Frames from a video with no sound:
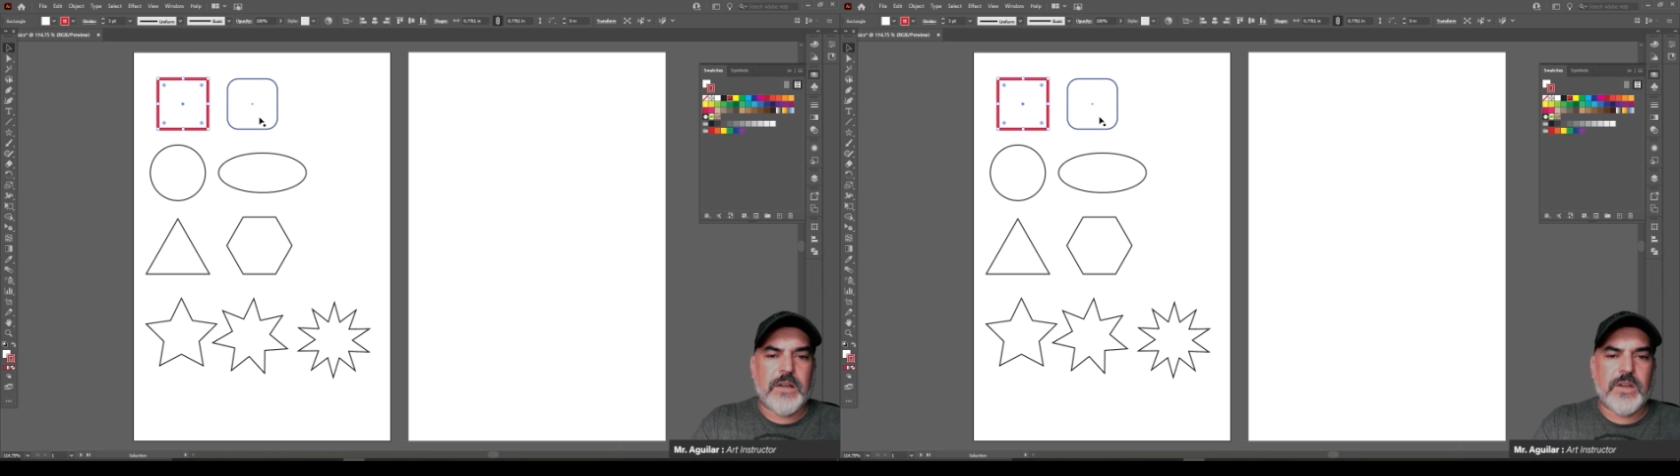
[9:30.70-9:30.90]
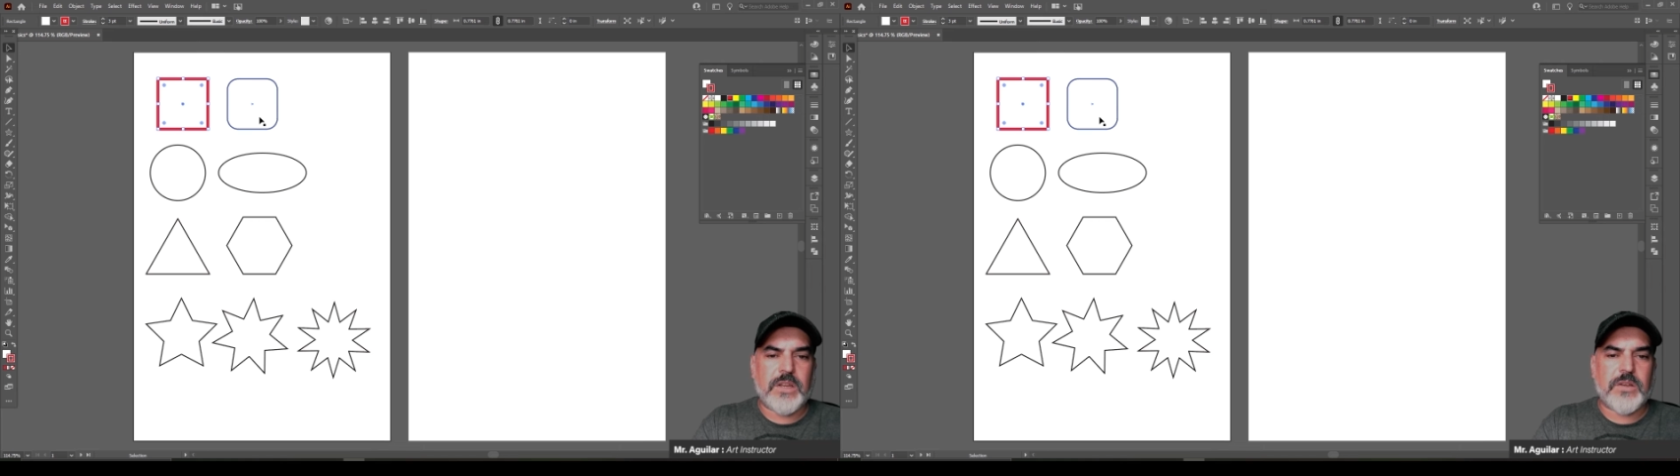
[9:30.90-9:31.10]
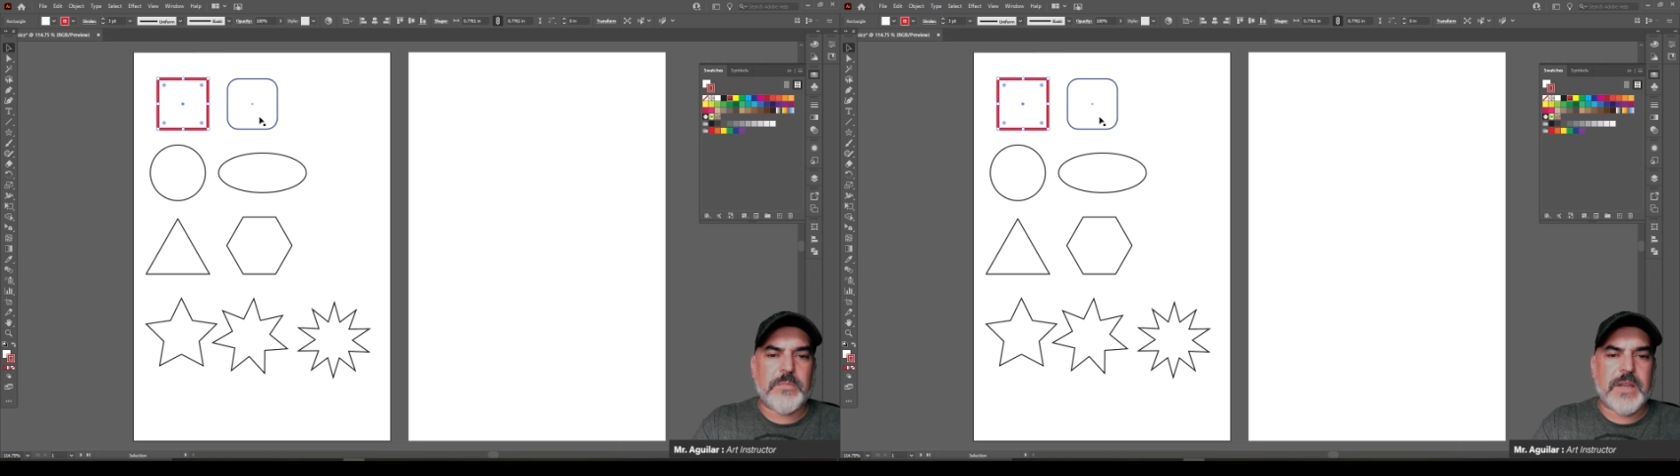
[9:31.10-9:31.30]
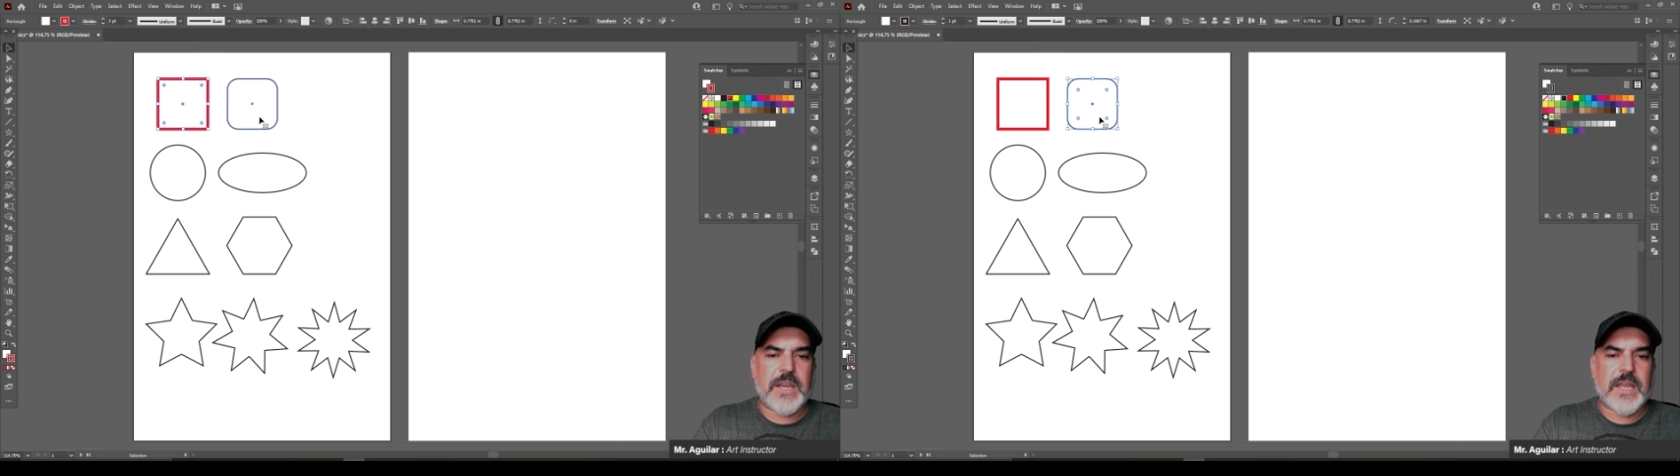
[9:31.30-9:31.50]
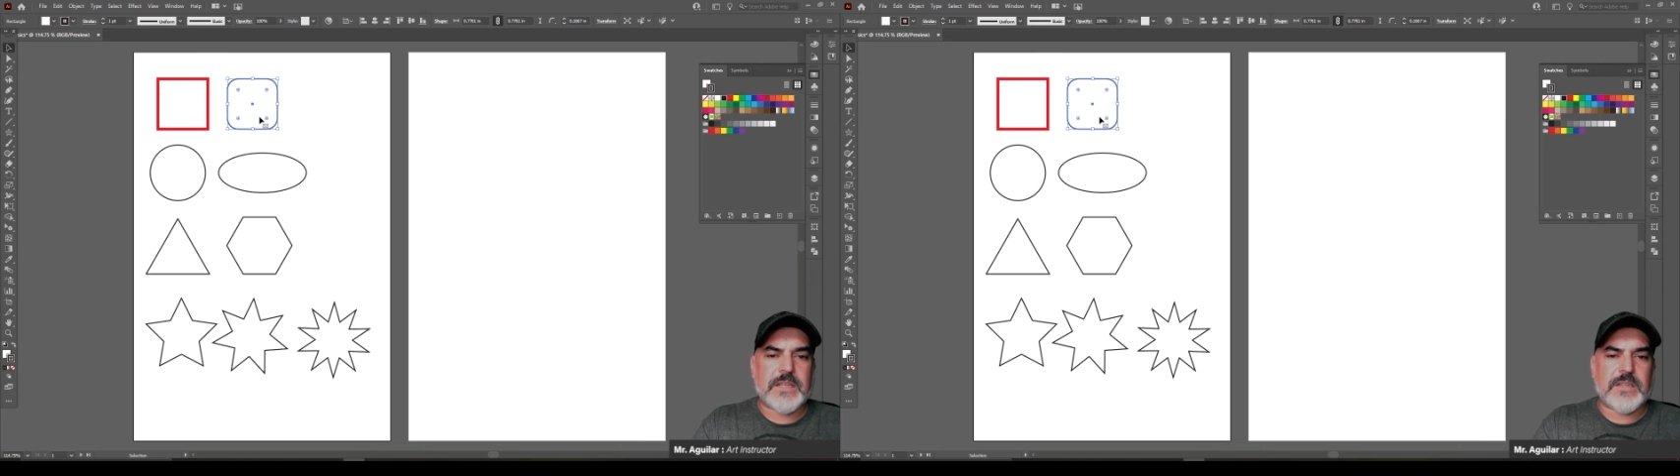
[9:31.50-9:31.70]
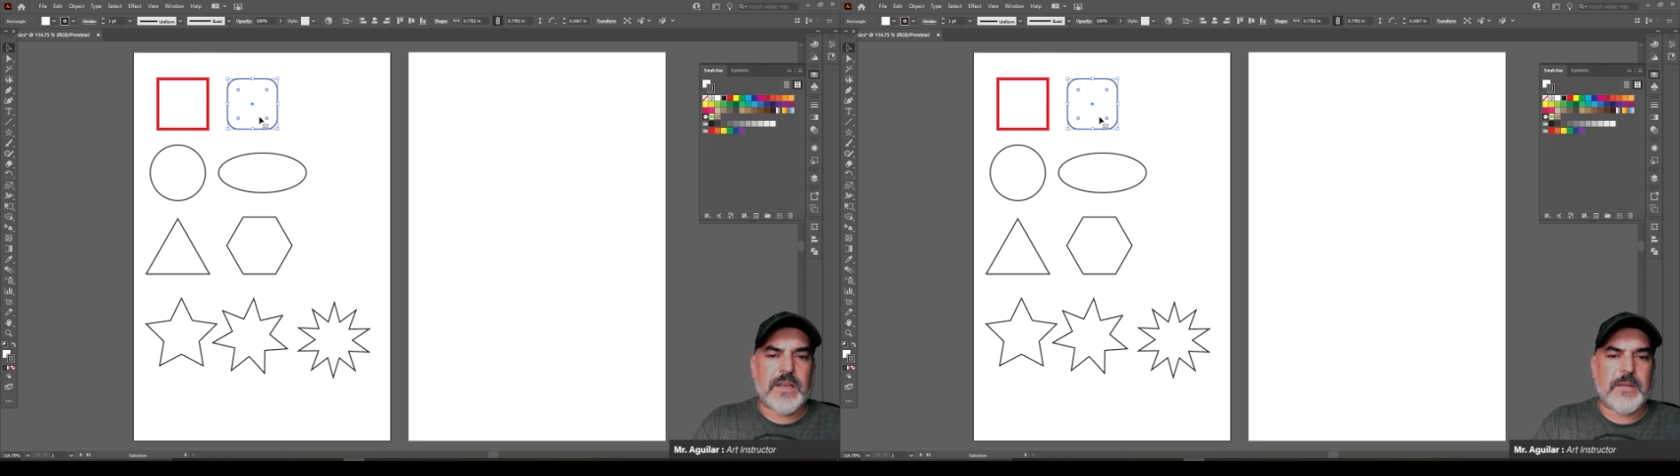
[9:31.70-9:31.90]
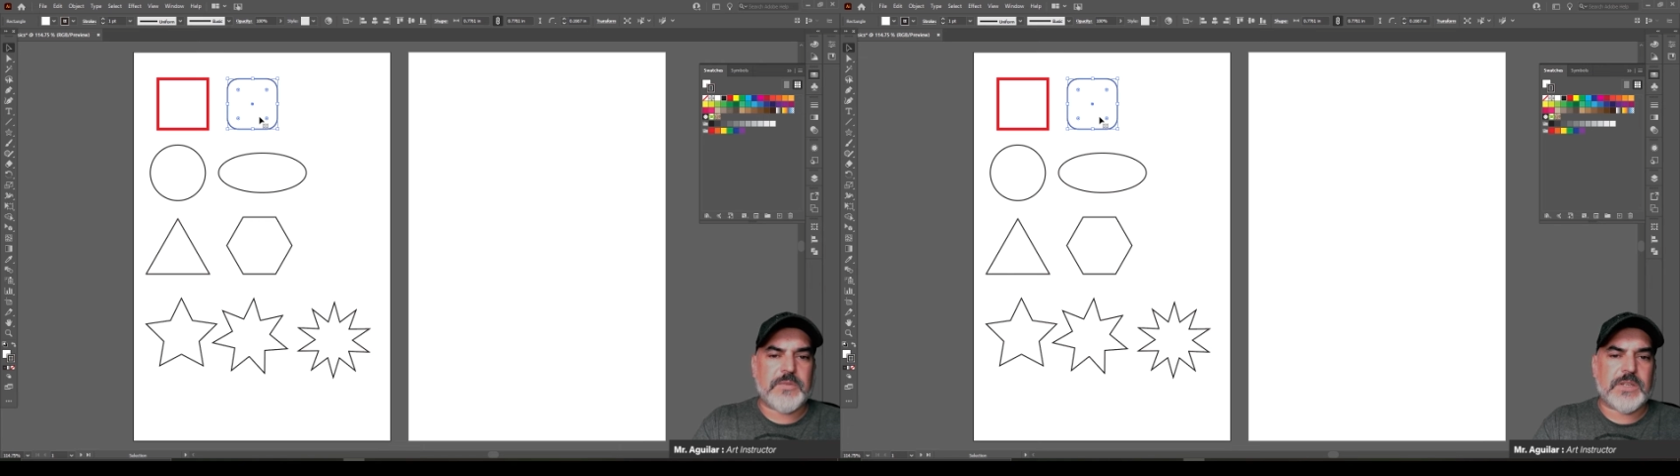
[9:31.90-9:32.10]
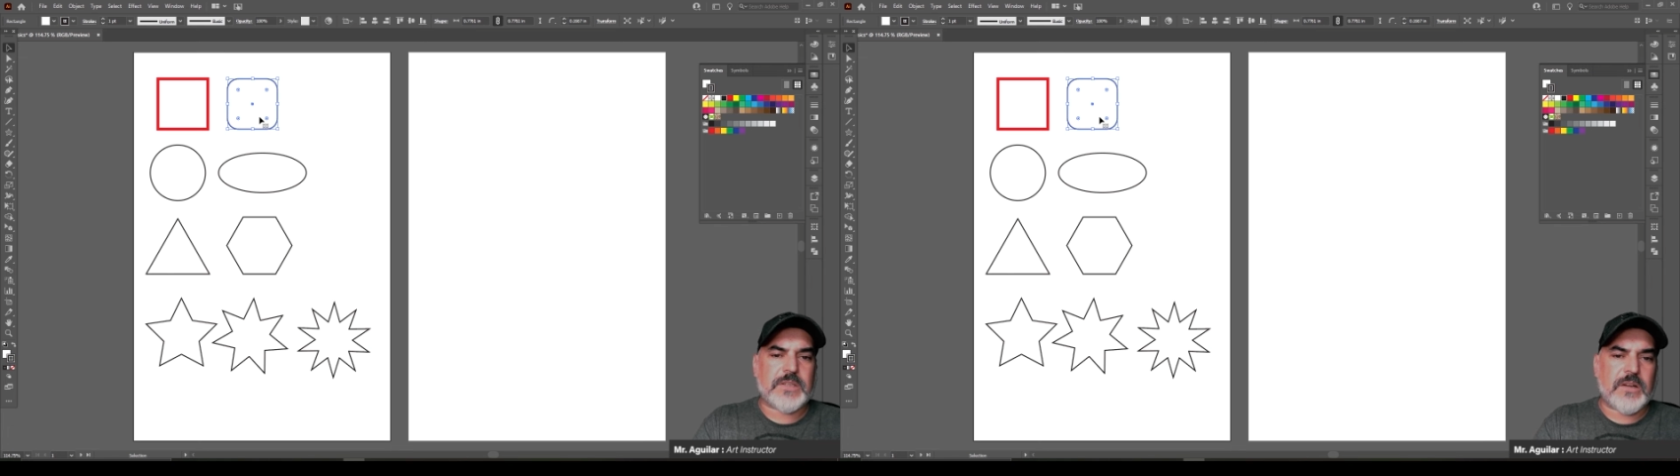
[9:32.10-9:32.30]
going to go to my next object.